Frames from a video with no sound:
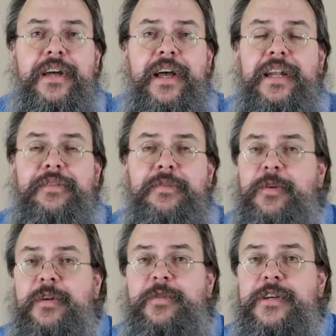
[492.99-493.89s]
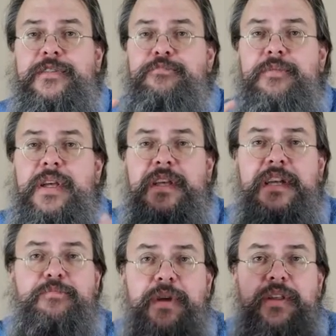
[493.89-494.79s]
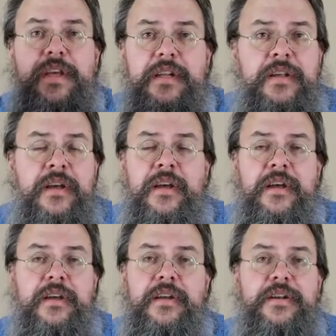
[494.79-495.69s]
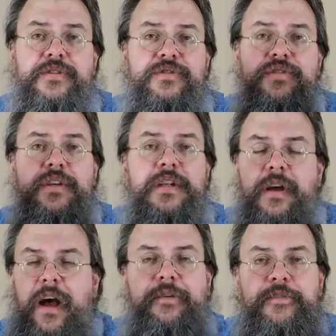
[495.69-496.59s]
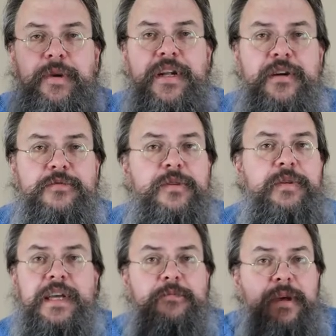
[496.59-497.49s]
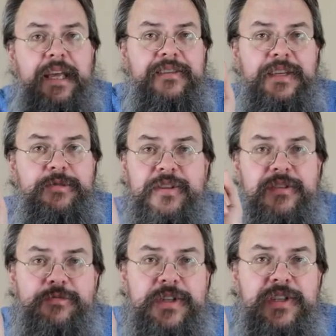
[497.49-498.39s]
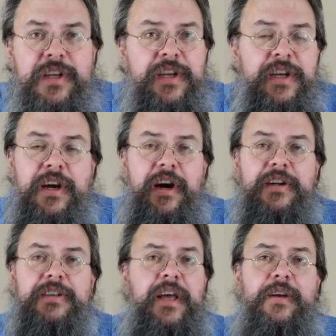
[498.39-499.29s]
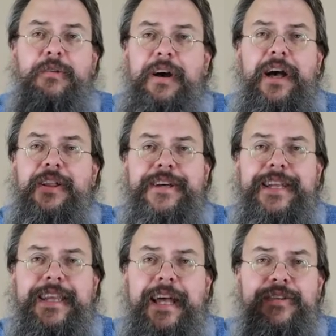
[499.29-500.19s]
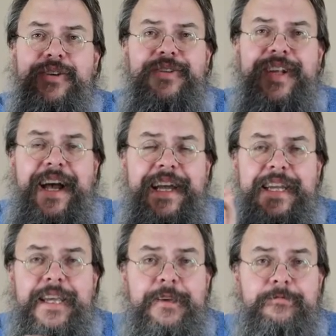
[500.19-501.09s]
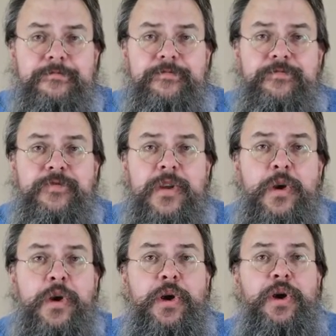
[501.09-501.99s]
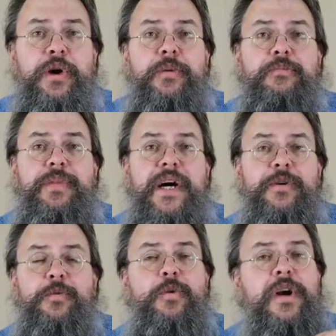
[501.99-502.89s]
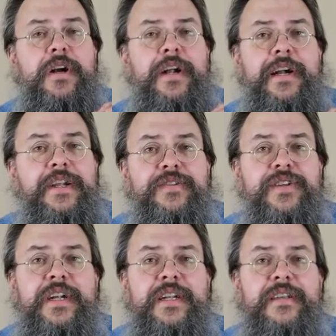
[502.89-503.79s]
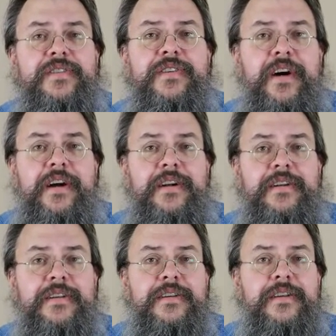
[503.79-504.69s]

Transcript: And even for the first million, billion, trillion, however many terms, we can make sequences which are just like, wow, look at that, so tiny. But we're not interested in the start.